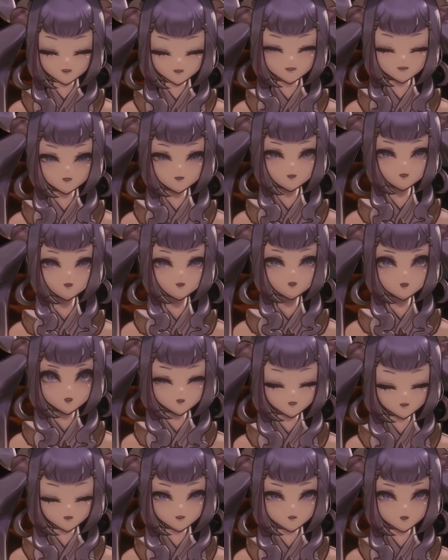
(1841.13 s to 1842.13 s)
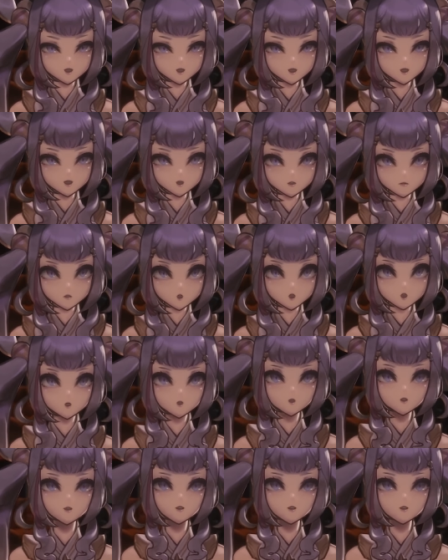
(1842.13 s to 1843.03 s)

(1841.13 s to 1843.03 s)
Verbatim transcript: listen to these words